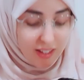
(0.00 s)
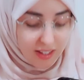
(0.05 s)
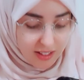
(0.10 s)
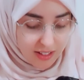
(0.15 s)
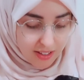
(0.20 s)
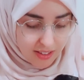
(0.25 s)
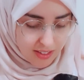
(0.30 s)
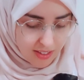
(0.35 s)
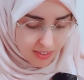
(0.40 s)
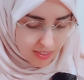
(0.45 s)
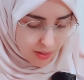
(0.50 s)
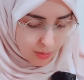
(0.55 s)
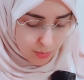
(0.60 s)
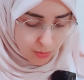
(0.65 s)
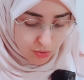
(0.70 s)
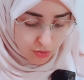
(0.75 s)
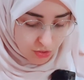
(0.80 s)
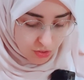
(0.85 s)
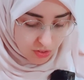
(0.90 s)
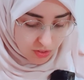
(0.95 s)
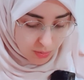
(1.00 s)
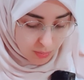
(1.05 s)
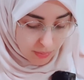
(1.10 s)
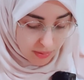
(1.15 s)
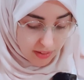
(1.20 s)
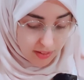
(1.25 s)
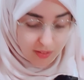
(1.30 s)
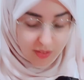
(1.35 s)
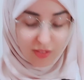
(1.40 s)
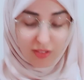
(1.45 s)
And I think that was just
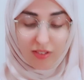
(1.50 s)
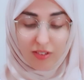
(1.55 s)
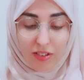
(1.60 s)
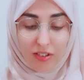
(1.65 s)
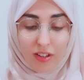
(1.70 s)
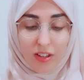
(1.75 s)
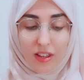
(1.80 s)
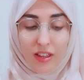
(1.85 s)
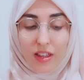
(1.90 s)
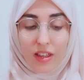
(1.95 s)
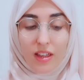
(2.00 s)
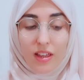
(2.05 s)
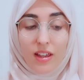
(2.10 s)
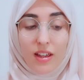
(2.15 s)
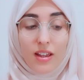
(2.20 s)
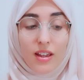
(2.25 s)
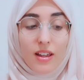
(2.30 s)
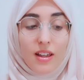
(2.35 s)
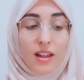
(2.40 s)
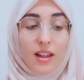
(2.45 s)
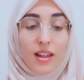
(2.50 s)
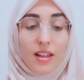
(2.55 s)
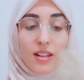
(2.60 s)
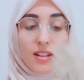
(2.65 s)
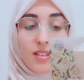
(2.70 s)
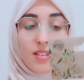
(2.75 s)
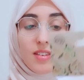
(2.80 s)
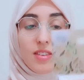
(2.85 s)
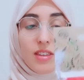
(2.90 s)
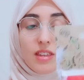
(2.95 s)
£1.
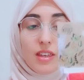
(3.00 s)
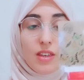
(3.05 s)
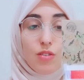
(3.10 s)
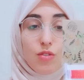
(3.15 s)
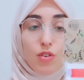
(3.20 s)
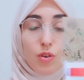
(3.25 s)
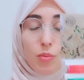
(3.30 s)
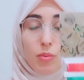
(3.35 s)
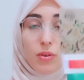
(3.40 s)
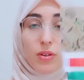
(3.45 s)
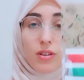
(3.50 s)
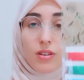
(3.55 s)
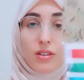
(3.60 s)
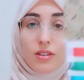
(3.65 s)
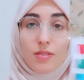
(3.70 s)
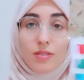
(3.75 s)
And the ribbon.